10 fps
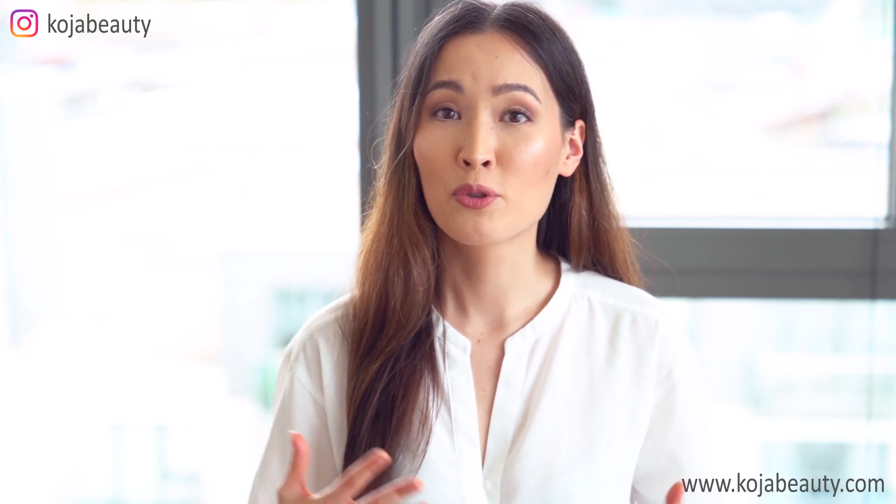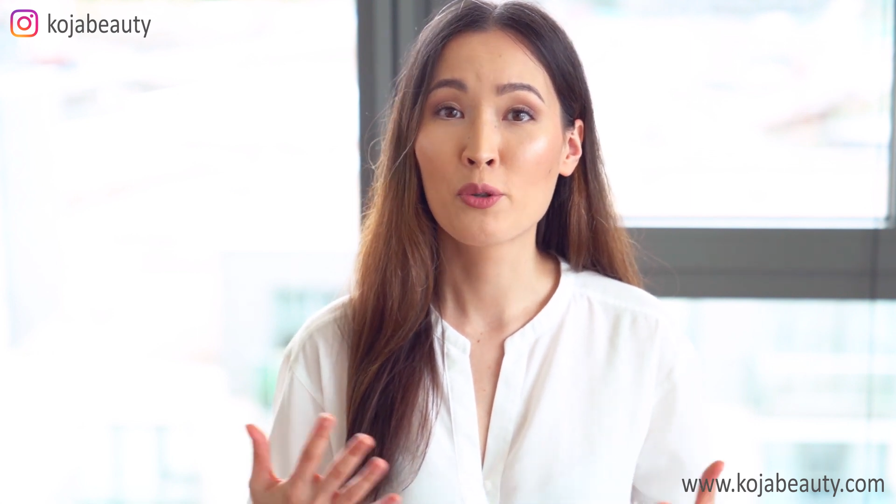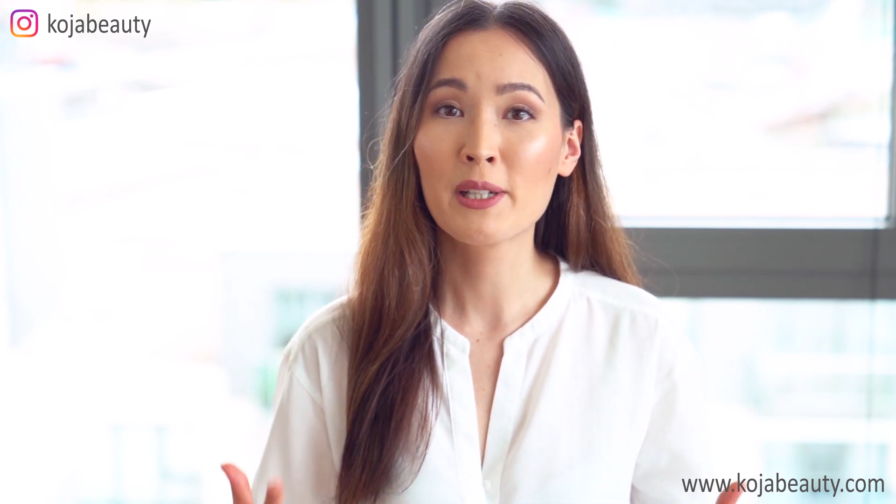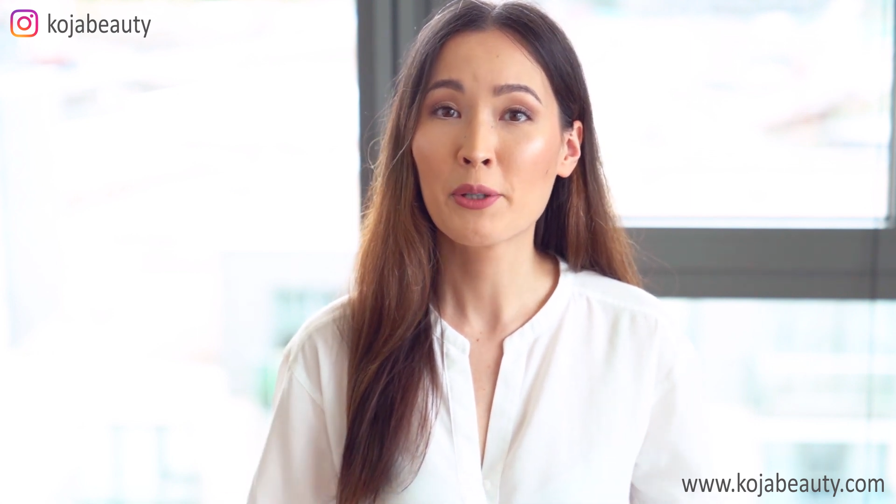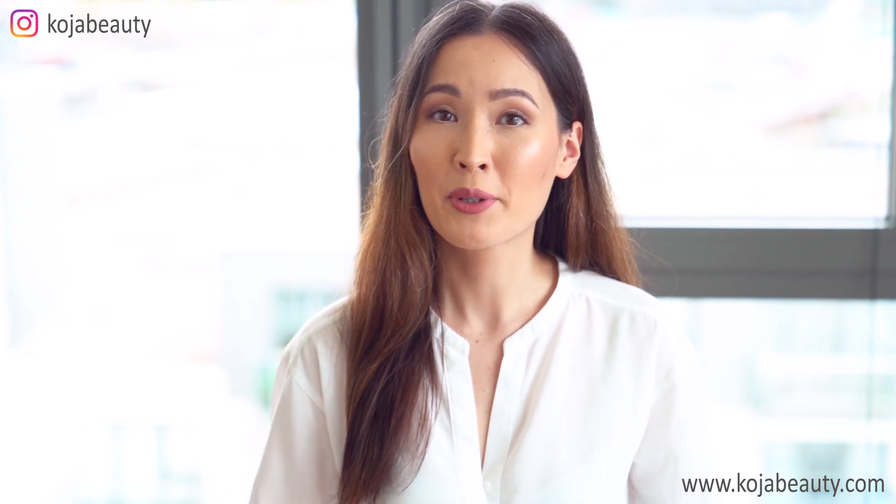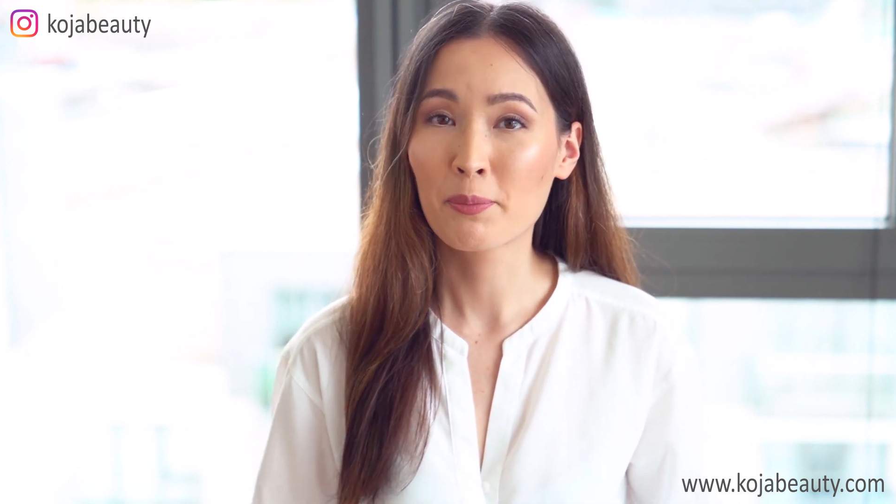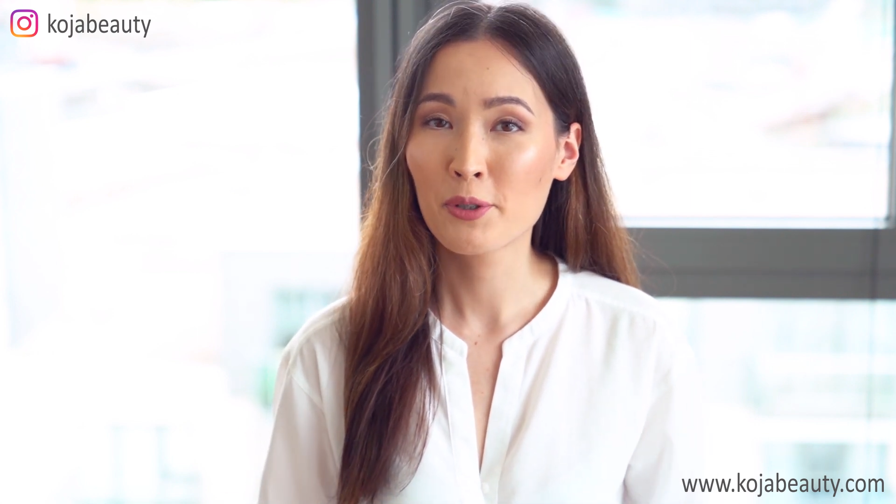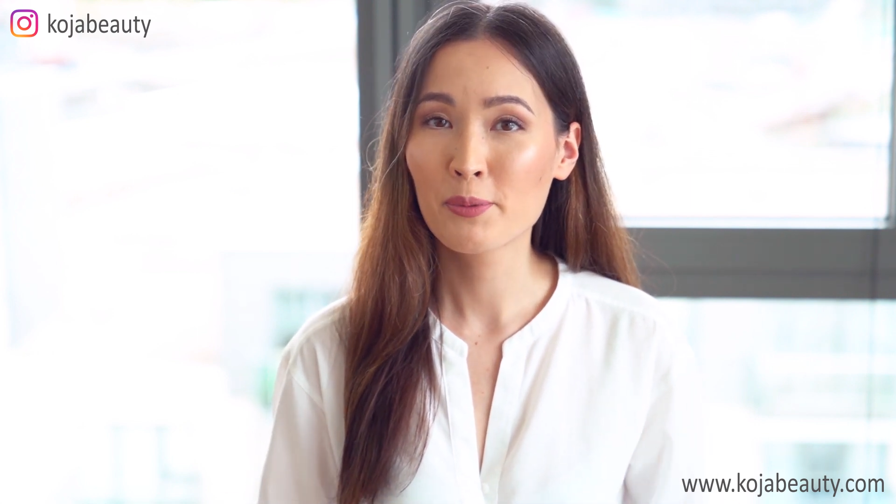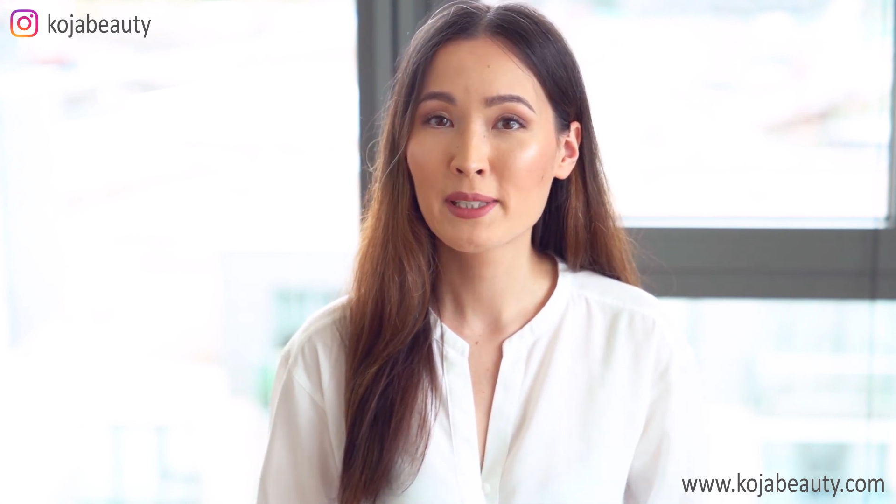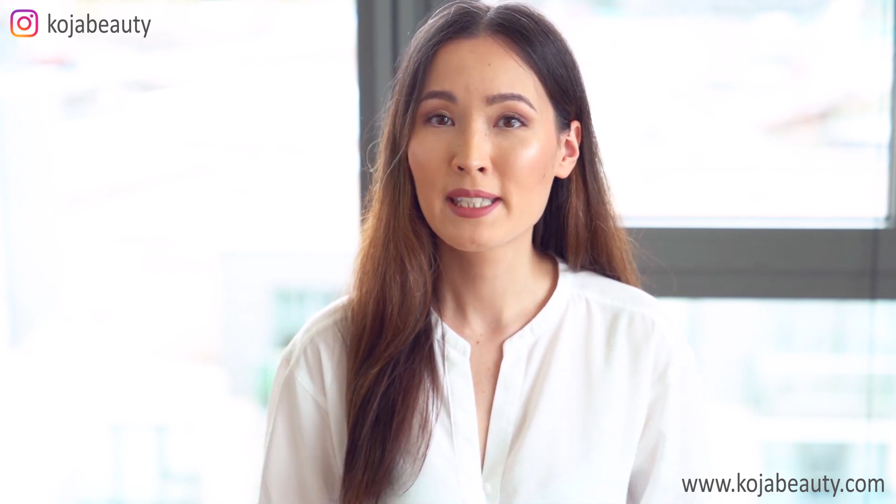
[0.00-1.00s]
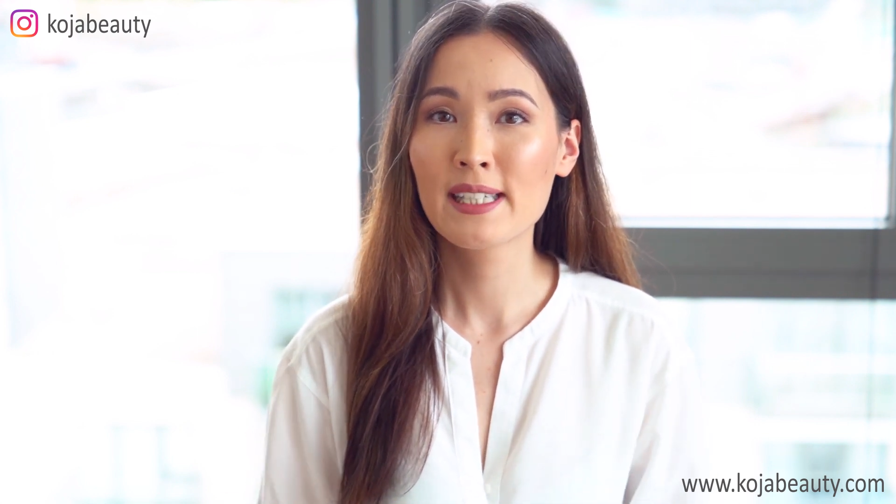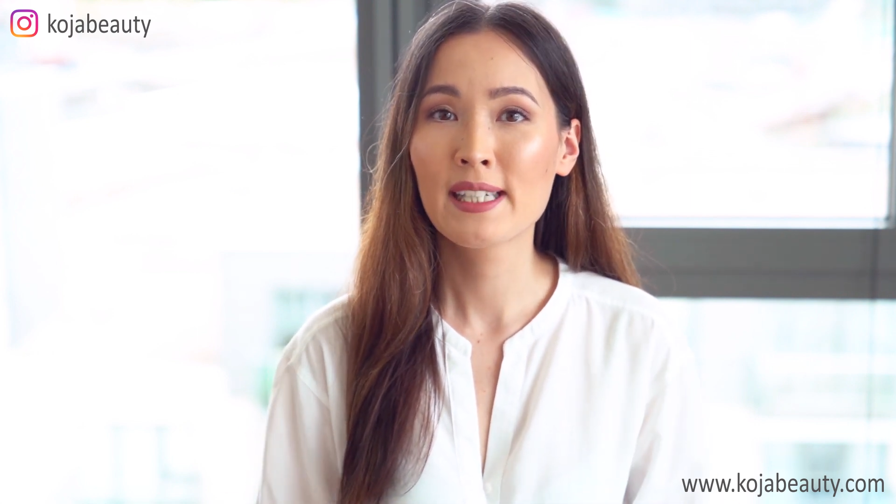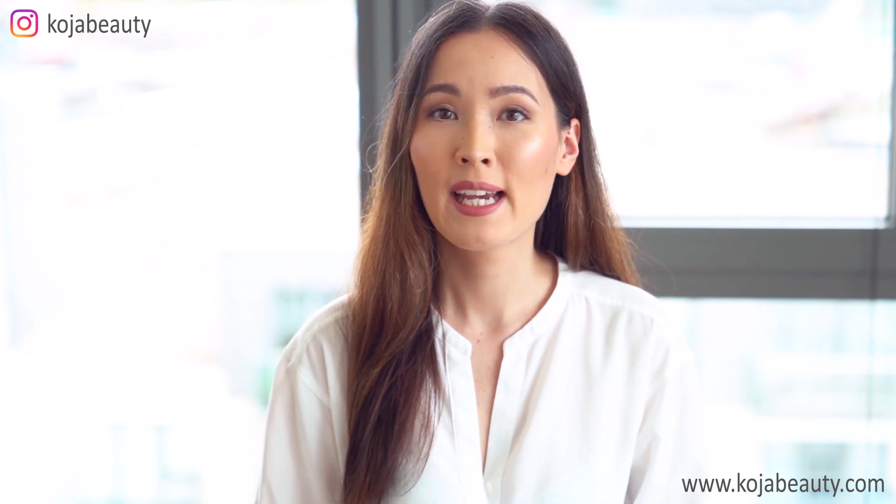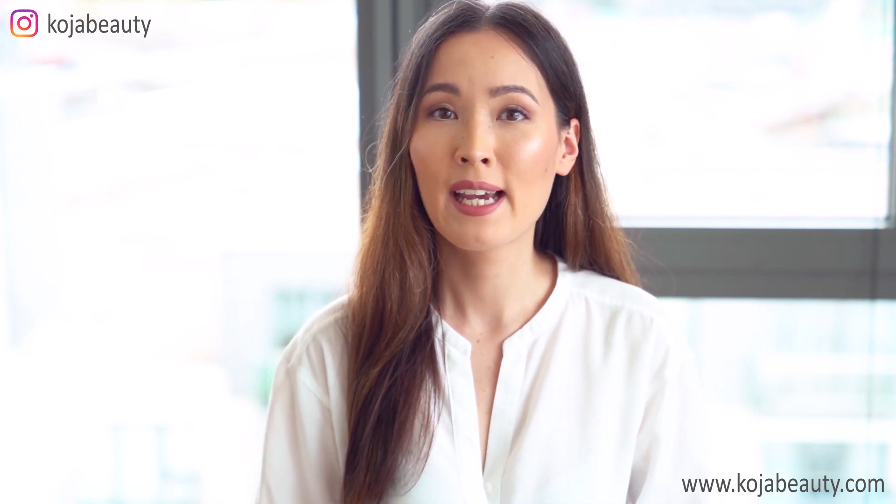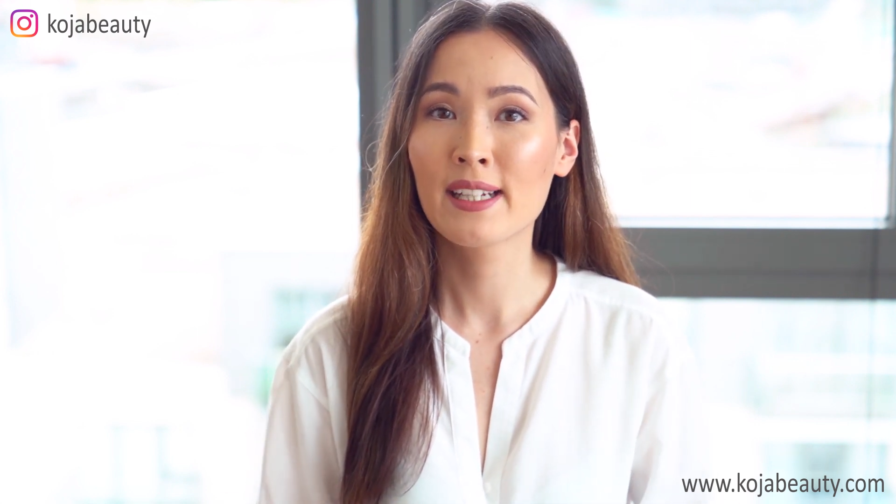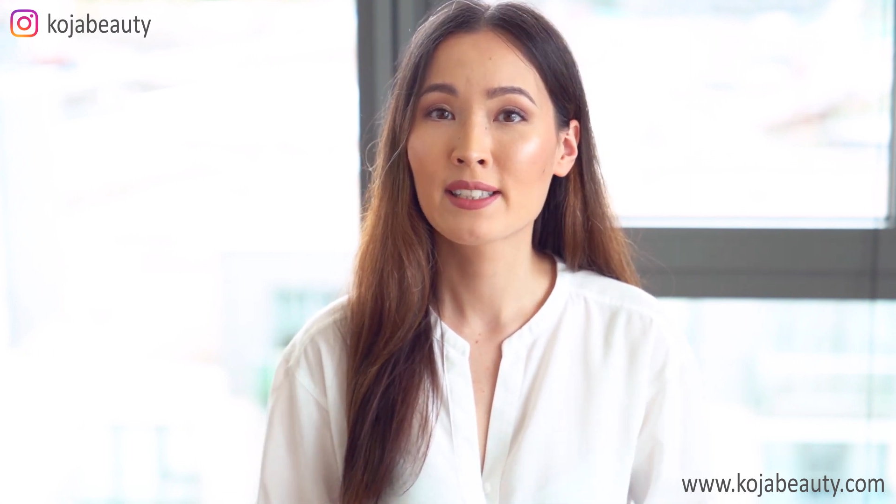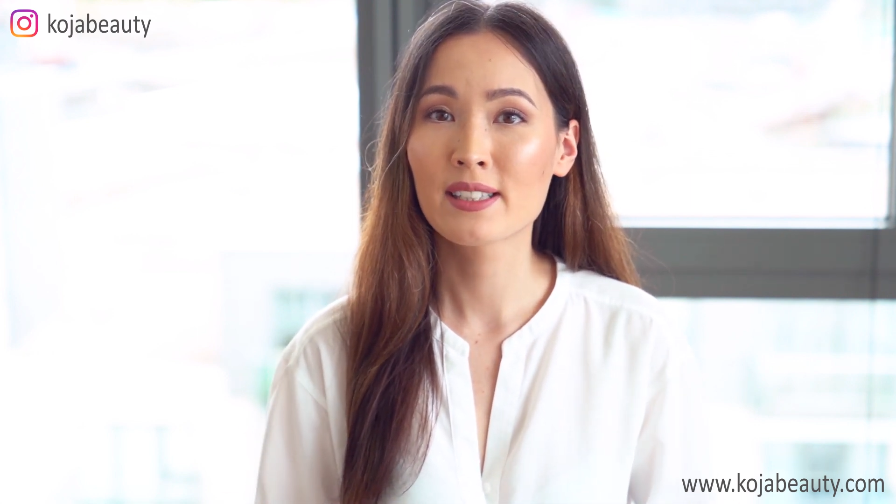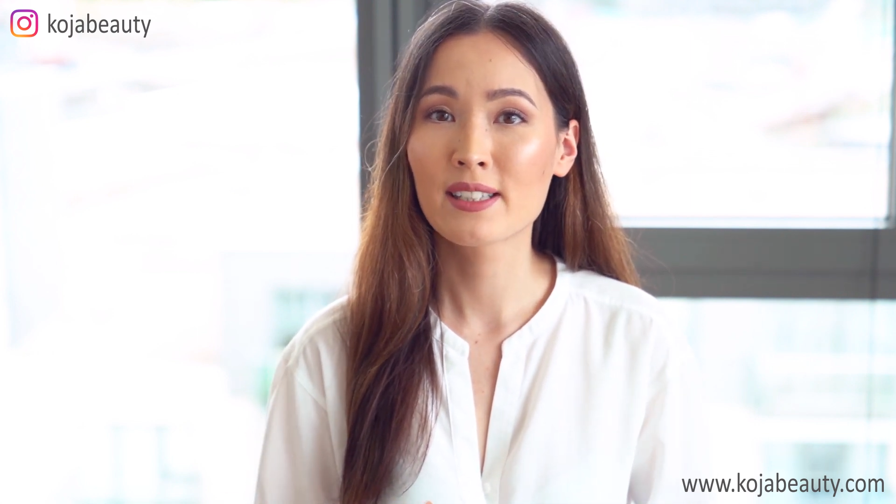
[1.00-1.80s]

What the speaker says: normally with puberty, and